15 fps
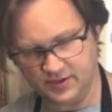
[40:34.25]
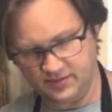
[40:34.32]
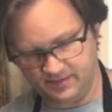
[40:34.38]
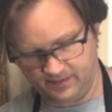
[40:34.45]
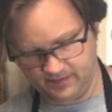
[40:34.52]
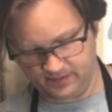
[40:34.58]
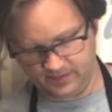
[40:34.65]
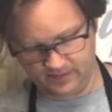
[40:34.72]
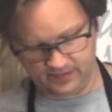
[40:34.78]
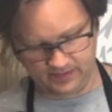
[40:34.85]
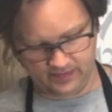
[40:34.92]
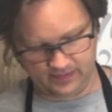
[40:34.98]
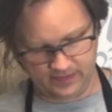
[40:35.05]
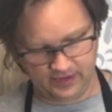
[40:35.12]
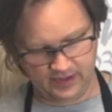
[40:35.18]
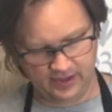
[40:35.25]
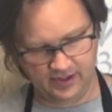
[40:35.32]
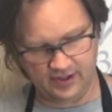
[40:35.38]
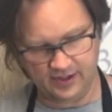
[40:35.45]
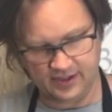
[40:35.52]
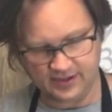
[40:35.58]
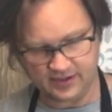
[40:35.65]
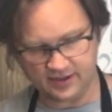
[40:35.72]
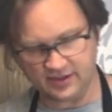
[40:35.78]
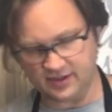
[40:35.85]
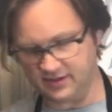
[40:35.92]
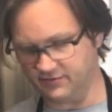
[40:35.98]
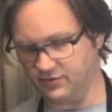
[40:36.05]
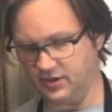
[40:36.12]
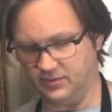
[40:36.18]
I like to
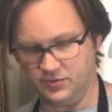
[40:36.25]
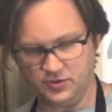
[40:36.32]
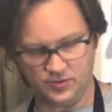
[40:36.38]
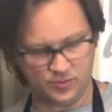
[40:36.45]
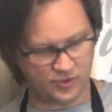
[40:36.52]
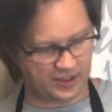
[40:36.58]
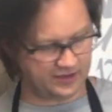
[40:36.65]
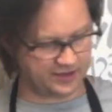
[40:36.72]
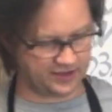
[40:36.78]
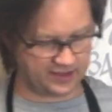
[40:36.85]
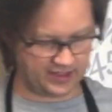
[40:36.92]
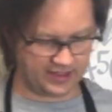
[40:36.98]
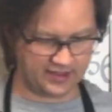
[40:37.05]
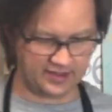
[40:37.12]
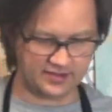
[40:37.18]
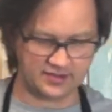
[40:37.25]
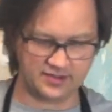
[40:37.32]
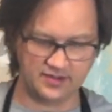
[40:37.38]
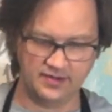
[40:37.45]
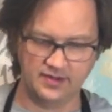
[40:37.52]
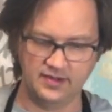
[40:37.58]
think of when I'm doing process like this,